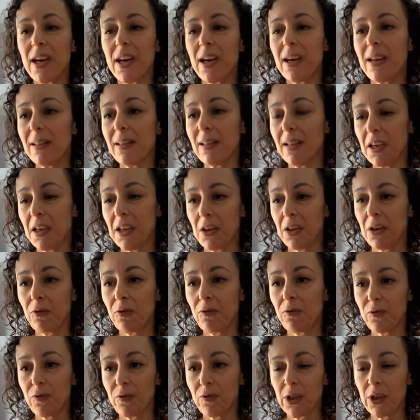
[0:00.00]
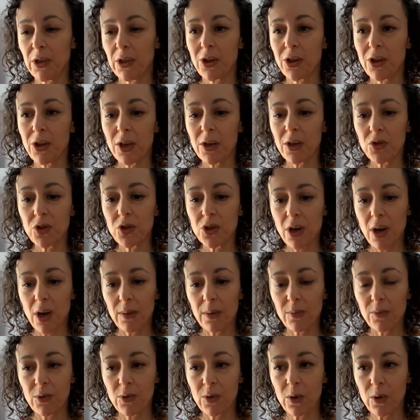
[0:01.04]
then if their
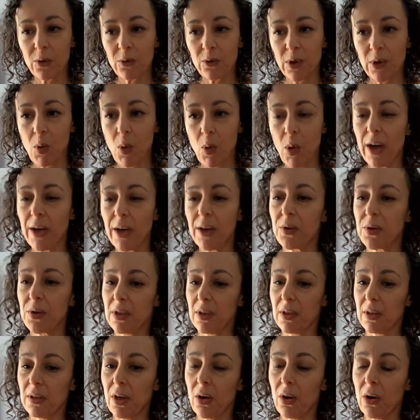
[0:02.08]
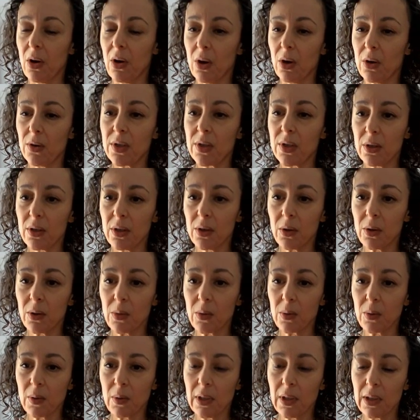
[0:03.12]
job role requires that they
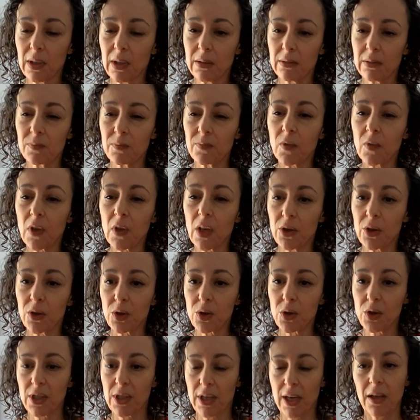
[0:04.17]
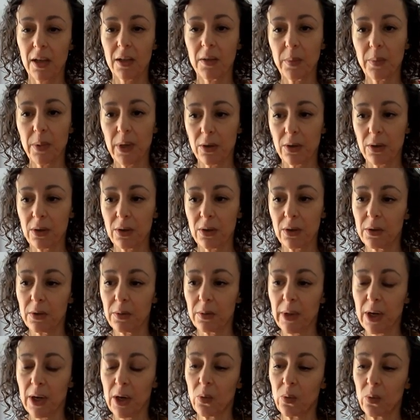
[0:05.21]
also understand better
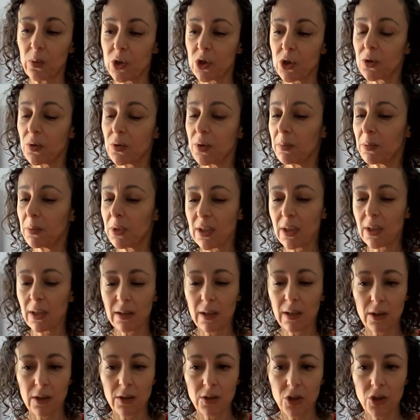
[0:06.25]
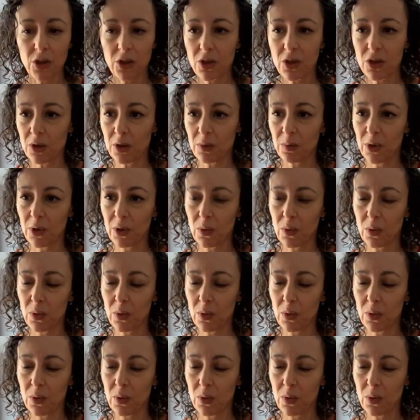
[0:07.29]
about which treatment technologies should be